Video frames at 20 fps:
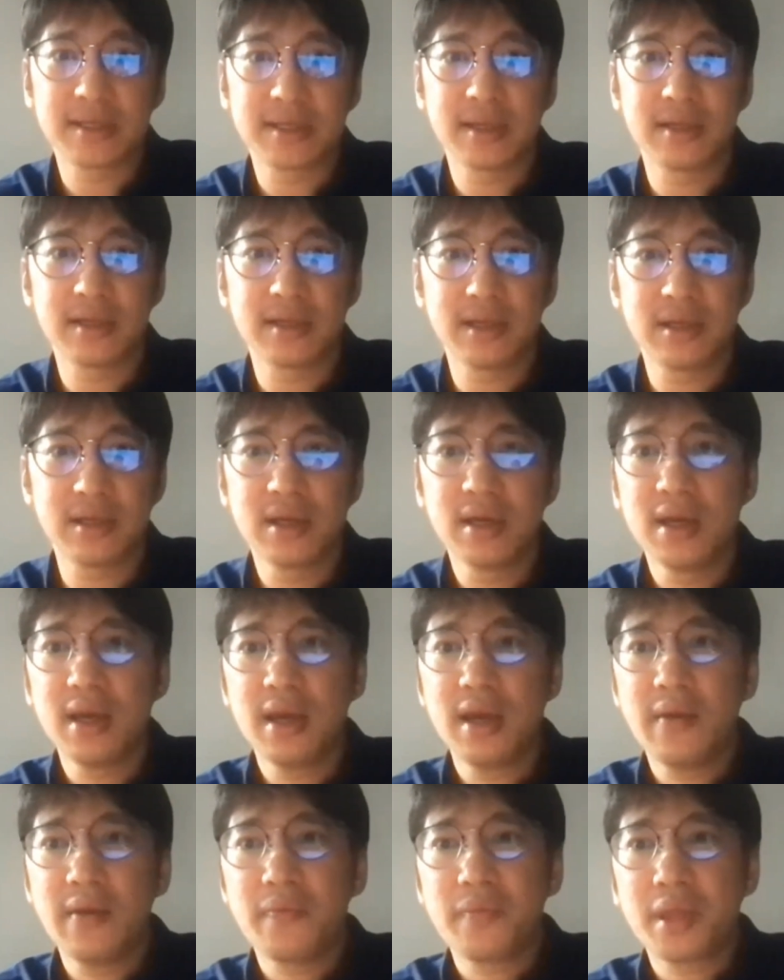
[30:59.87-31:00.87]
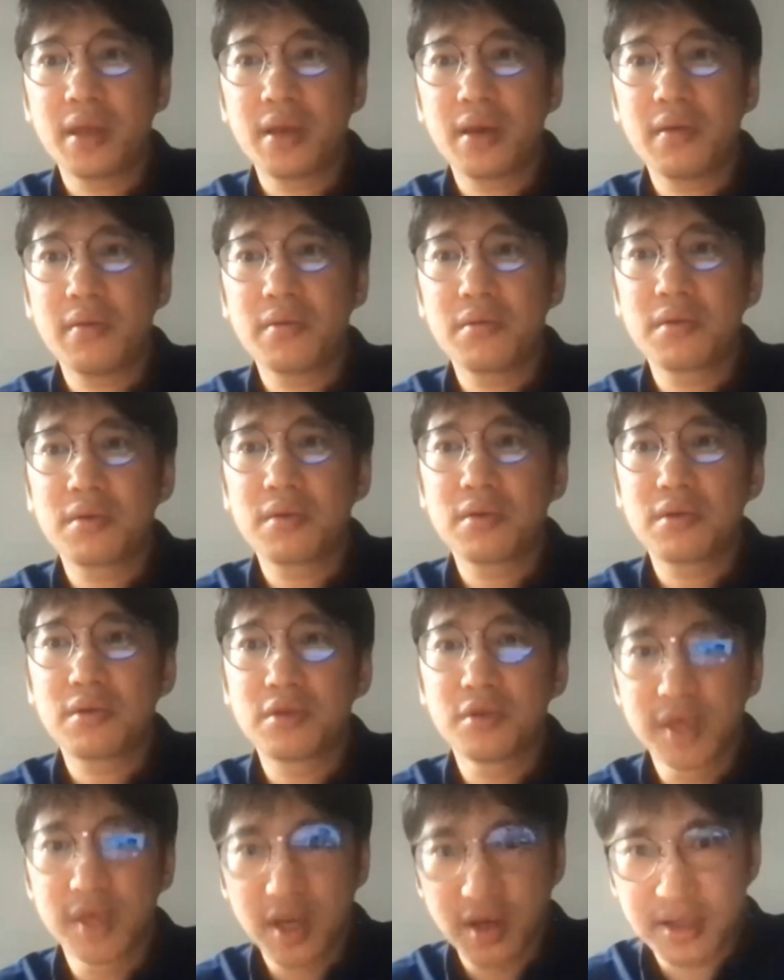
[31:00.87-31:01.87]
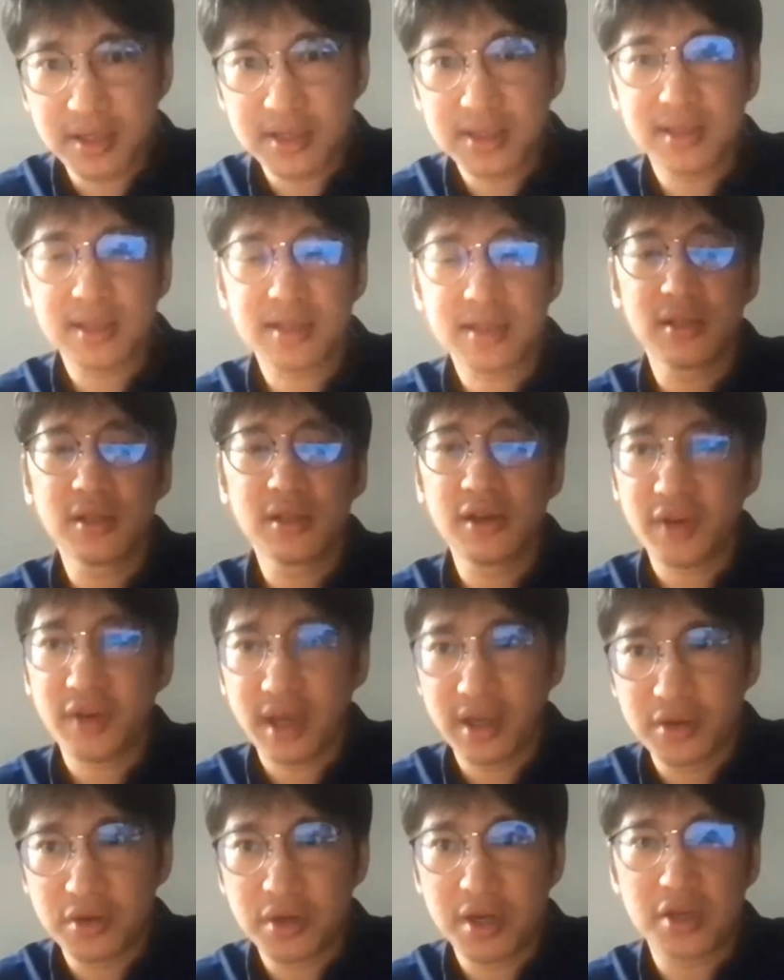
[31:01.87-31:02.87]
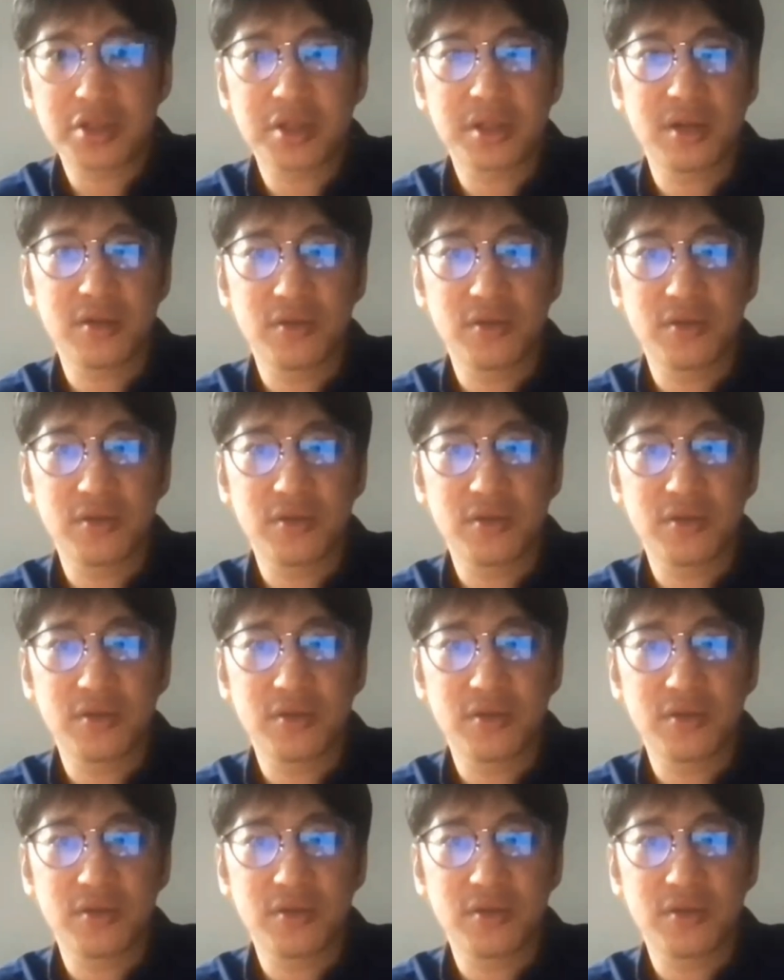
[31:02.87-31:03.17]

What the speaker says: And to be honest, there's a lot of education